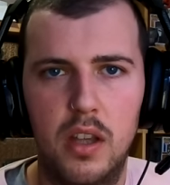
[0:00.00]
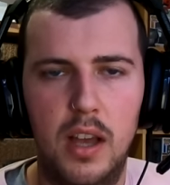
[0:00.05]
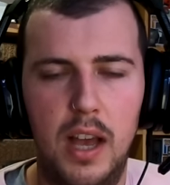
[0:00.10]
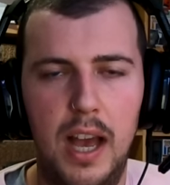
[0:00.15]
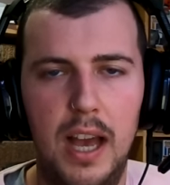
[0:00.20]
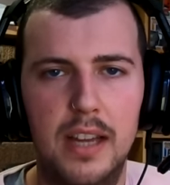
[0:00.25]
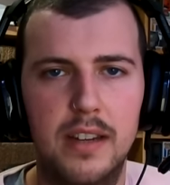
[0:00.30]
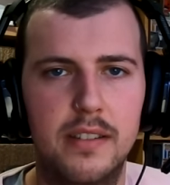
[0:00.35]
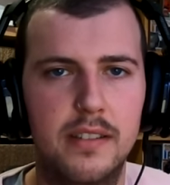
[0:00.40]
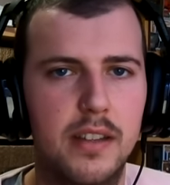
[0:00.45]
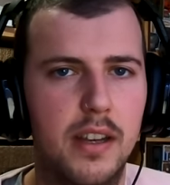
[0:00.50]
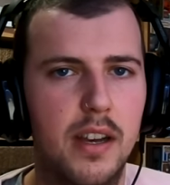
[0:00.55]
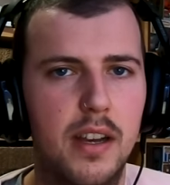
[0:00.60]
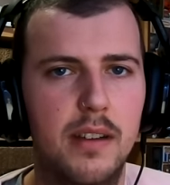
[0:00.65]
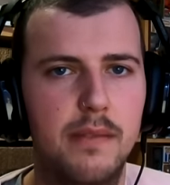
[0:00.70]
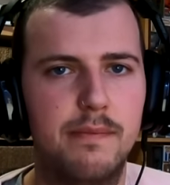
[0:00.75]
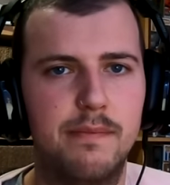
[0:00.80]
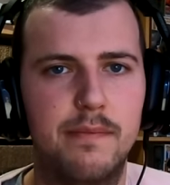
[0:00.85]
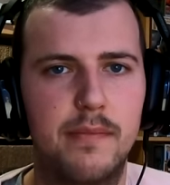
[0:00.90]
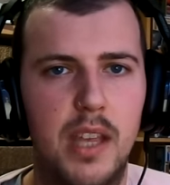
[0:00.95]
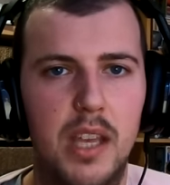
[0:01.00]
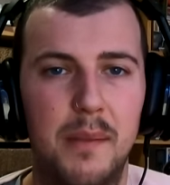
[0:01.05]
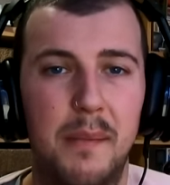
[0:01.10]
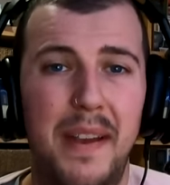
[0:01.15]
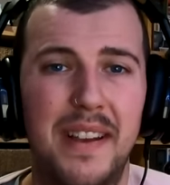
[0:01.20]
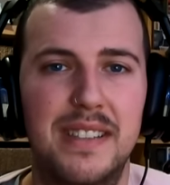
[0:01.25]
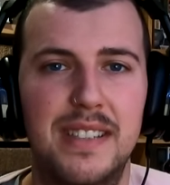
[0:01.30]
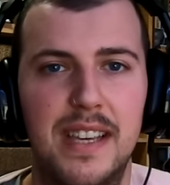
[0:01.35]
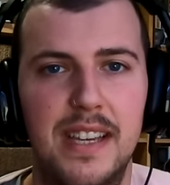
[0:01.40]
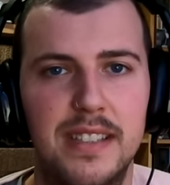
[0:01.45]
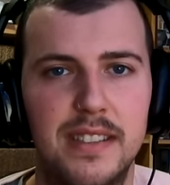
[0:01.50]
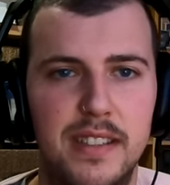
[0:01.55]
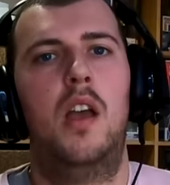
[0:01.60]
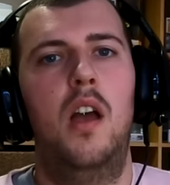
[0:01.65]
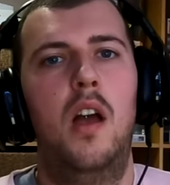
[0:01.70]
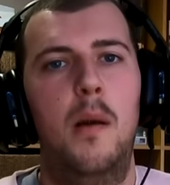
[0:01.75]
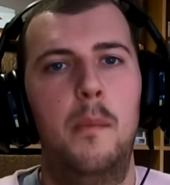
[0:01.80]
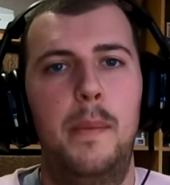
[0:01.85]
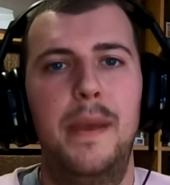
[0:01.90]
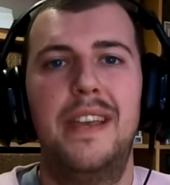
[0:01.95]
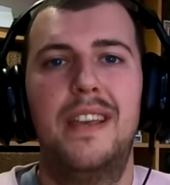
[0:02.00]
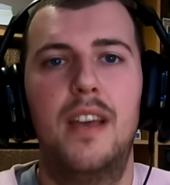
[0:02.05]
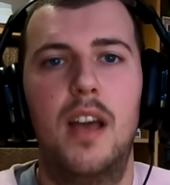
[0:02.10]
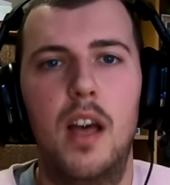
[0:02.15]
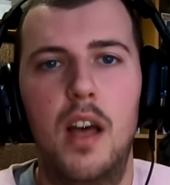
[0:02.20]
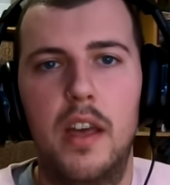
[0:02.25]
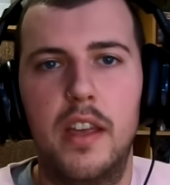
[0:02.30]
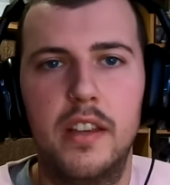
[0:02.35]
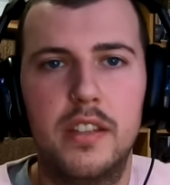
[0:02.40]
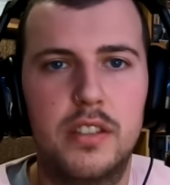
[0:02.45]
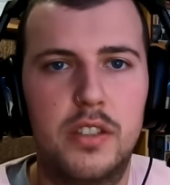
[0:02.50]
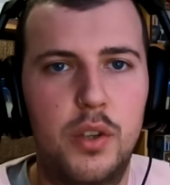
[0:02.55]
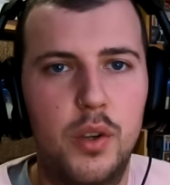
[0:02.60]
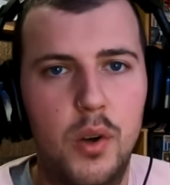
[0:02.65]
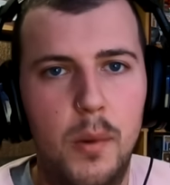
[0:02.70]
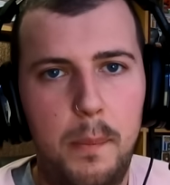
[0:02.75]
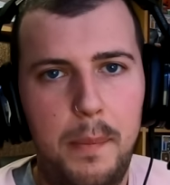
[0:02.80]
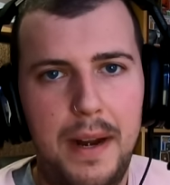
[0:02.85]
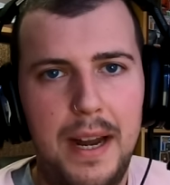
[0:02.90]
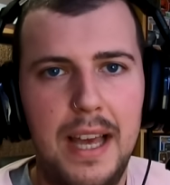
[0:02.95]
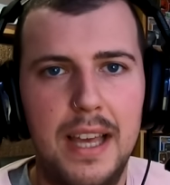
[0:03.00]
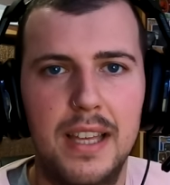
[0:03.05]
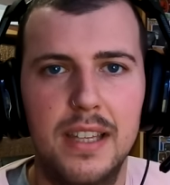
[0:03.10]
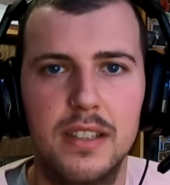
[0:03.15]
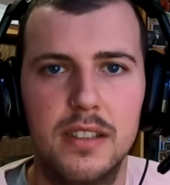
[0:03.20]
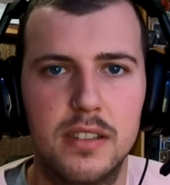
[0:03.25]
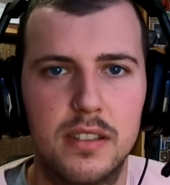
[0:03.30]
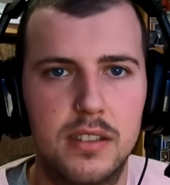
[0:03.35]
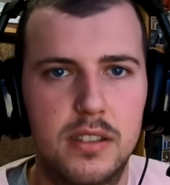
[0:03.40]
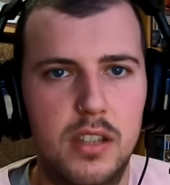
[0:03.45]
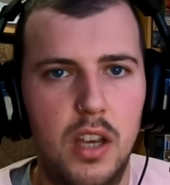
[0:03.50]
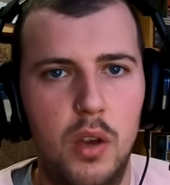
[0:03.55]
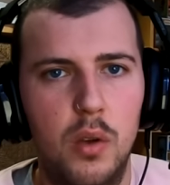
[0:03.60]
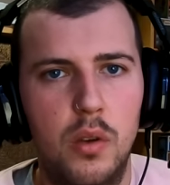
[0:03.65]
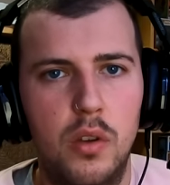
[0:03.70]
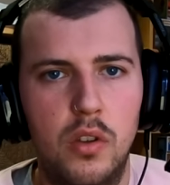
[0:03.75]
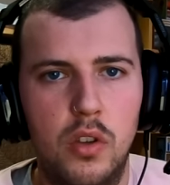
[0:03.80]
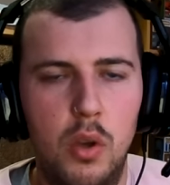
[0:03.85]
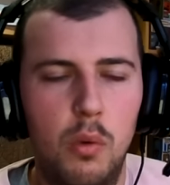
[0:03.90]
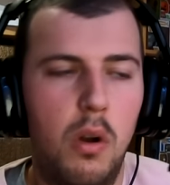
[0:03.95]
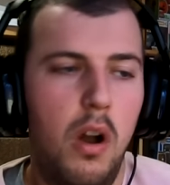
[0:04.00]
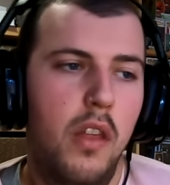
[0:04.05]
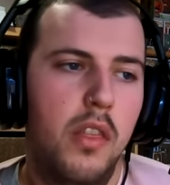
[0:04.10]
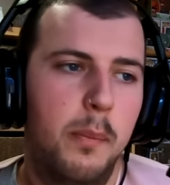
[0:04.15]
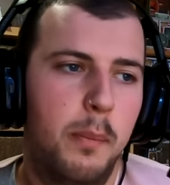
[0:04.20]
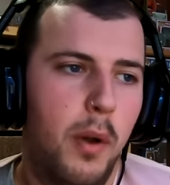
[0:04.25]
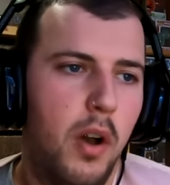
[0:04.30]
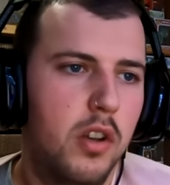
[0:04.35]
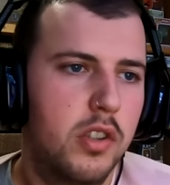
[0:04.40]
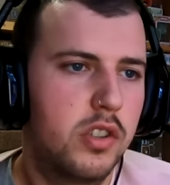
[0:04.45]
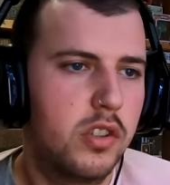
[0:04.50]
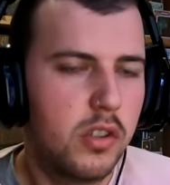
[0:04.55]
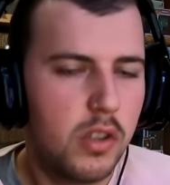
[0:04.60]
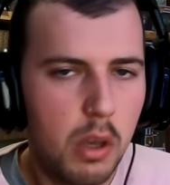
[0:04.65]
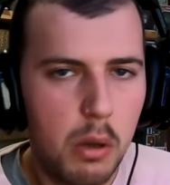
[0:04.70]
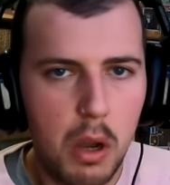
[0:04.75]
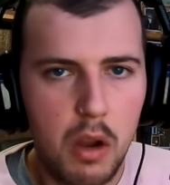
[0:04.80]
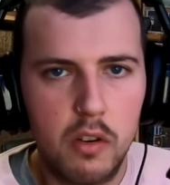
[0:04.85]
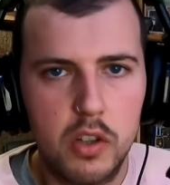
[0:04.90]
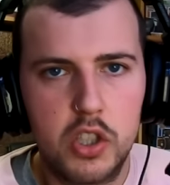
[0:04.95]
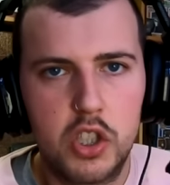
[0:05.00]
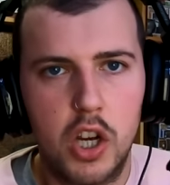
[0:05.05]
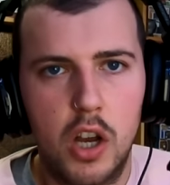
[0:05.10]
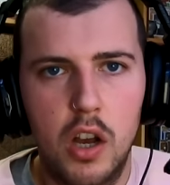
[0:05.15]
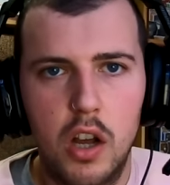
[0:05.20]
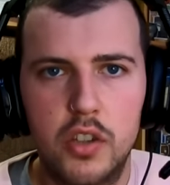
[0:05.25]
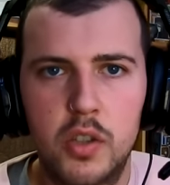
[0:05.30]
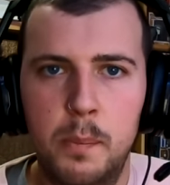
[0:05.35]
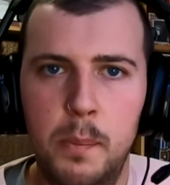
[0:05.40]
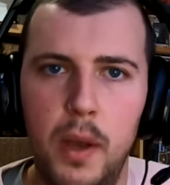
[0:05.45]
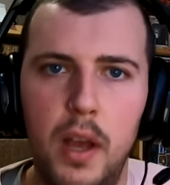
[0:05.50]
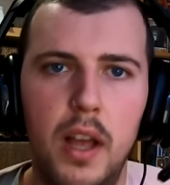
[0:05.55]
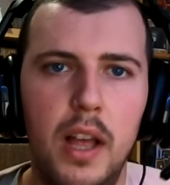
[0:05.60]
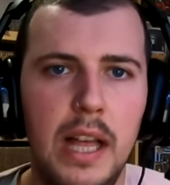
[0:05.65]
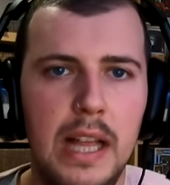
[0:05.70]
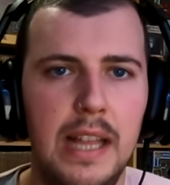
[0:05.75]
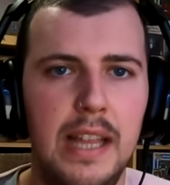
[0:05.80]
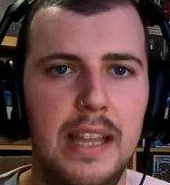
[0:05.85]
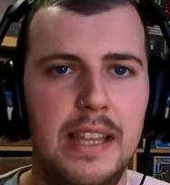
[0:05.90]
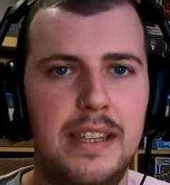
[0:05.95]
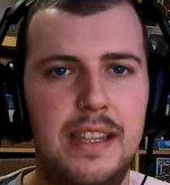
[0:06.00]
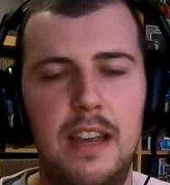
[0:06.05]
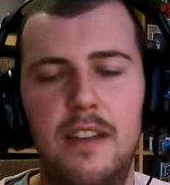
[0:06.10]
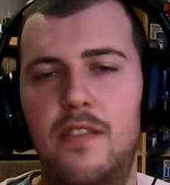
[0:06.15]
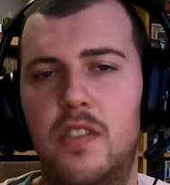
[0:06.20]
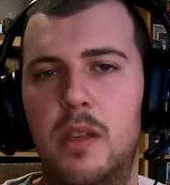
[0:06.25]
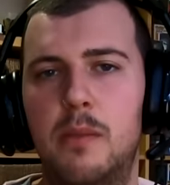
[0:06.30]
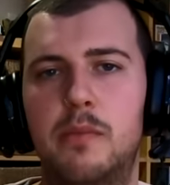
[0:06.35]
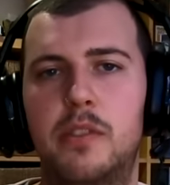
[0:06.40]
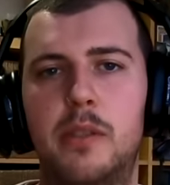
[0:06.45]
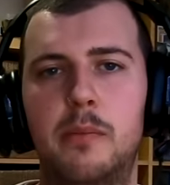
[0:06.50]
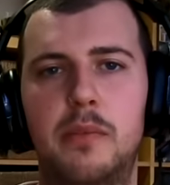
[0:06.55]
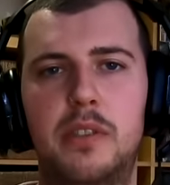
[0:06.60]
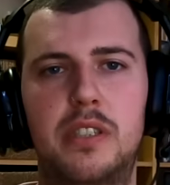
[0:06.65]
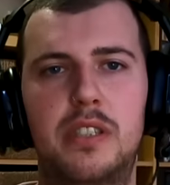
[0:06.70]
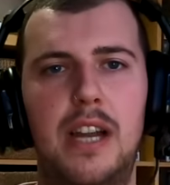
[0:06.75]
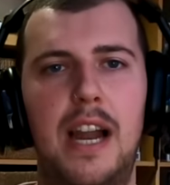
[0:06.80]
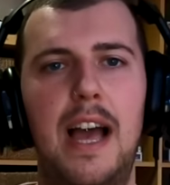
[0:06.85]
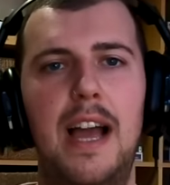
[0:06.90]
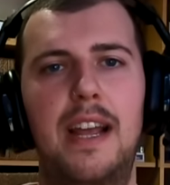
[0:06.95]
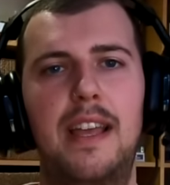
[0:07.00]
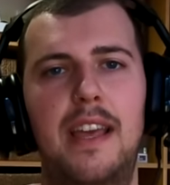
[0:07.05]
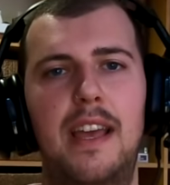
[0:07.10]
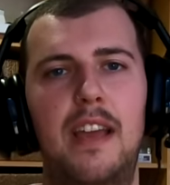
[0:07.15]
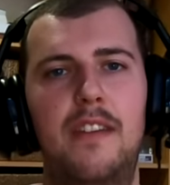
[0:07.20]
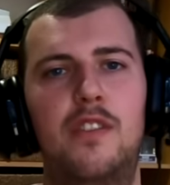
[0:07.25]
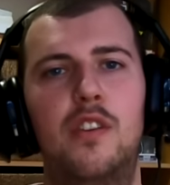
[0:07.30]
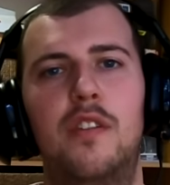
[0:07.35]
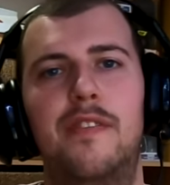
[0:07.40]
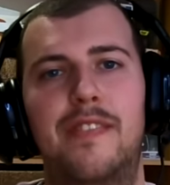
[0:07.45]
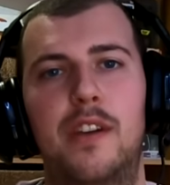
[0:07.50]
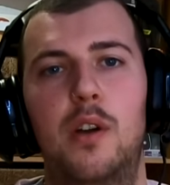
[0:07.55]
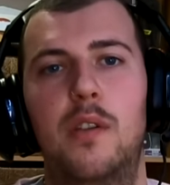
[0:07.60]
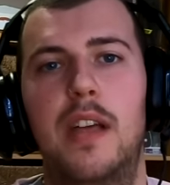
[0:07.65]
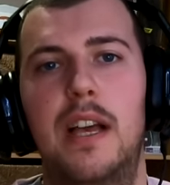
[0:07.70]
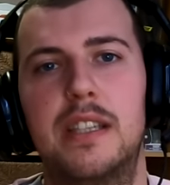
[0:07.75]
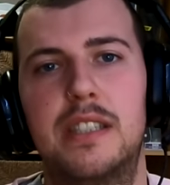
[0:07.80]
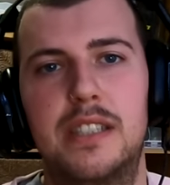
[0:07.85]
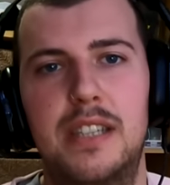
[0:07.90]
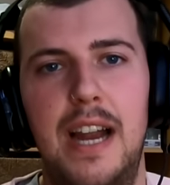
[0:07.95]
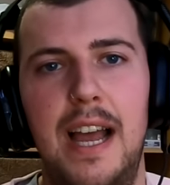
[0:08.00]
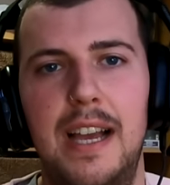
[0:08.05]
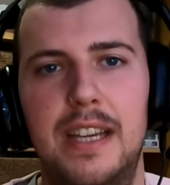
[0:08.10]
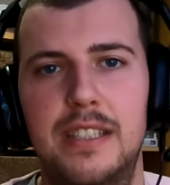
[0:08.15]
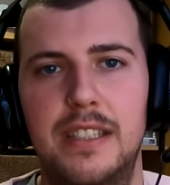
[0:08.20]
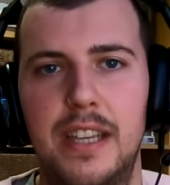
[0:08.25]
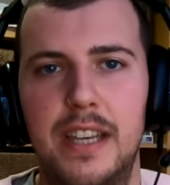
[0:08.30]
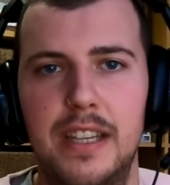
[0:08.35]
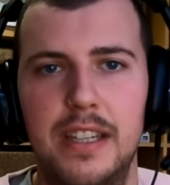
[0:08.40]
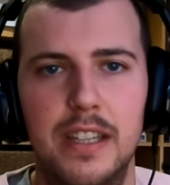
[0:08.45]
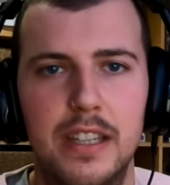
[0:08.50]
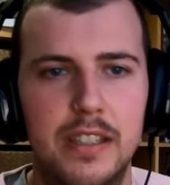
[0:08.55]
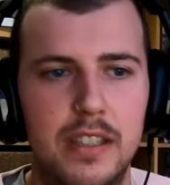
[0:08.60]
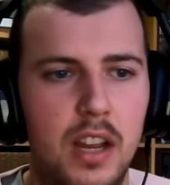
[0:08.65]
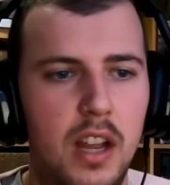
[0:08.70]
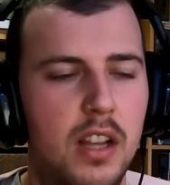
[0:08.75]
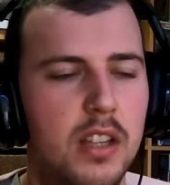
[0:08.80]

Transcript: and uh, it makes it easy. Be courteous to your players. So you are the boss. You are in charge, but give them some slack if you feel that slack's needed.